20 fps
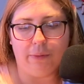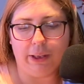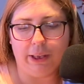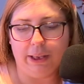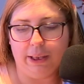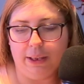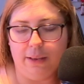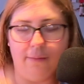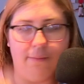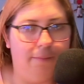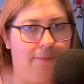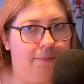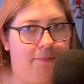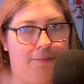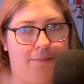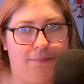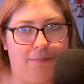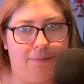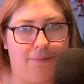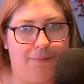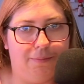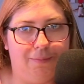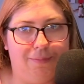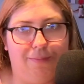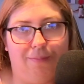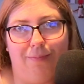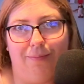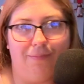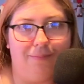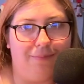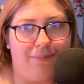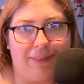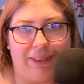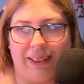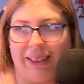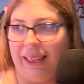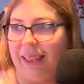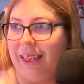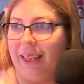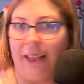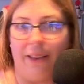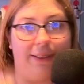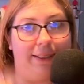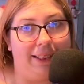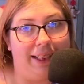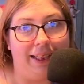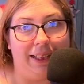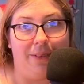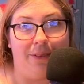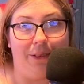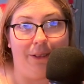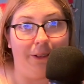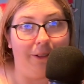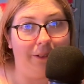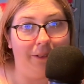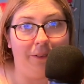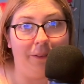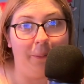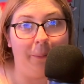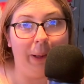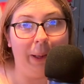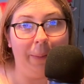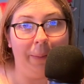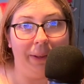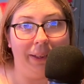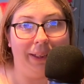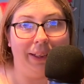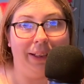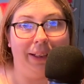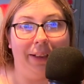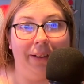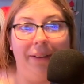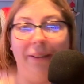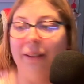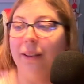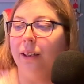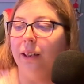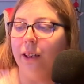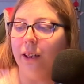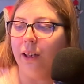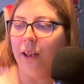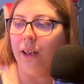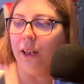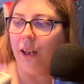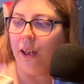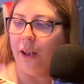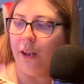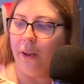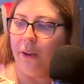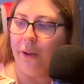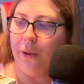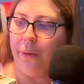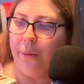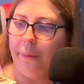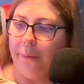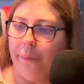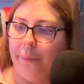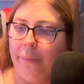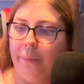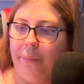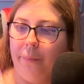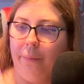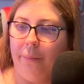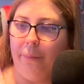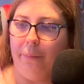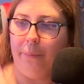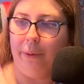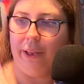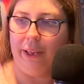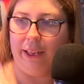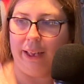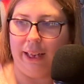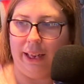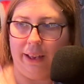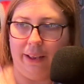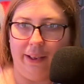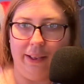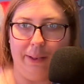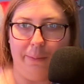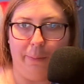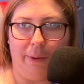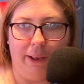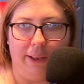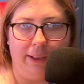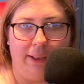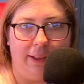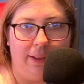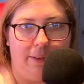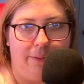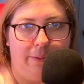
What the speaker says: the downsides of ordering from Amazon. But yeah, this box is